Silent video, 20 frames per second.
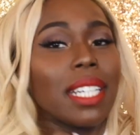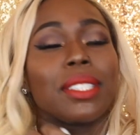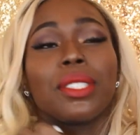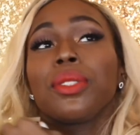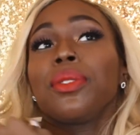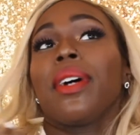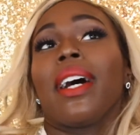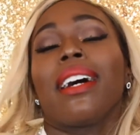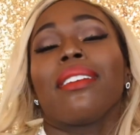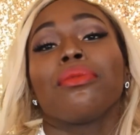I
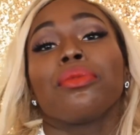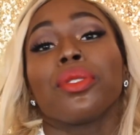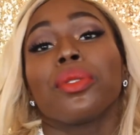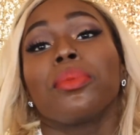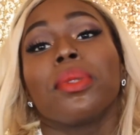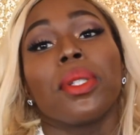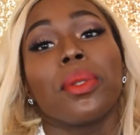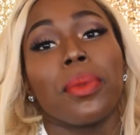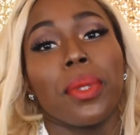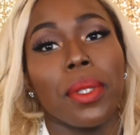do have
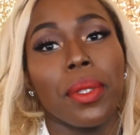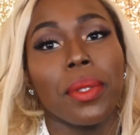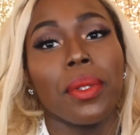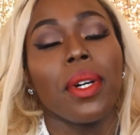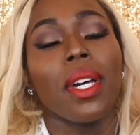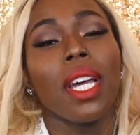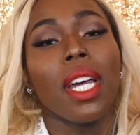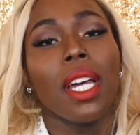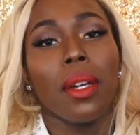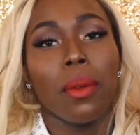Ruby
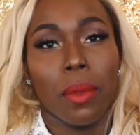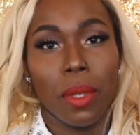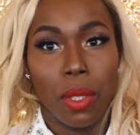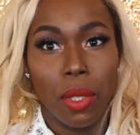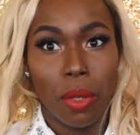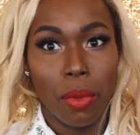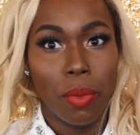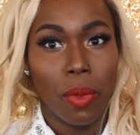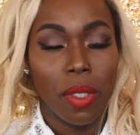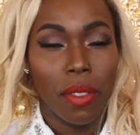Woo,
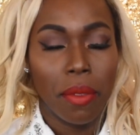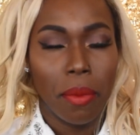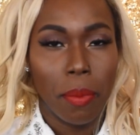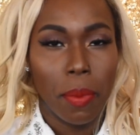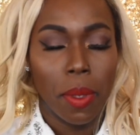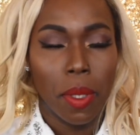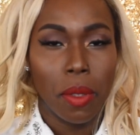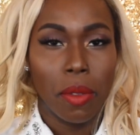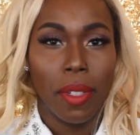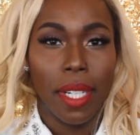which is more
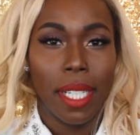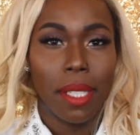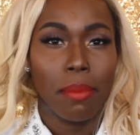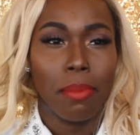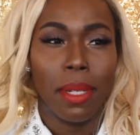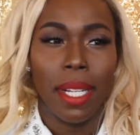blue red,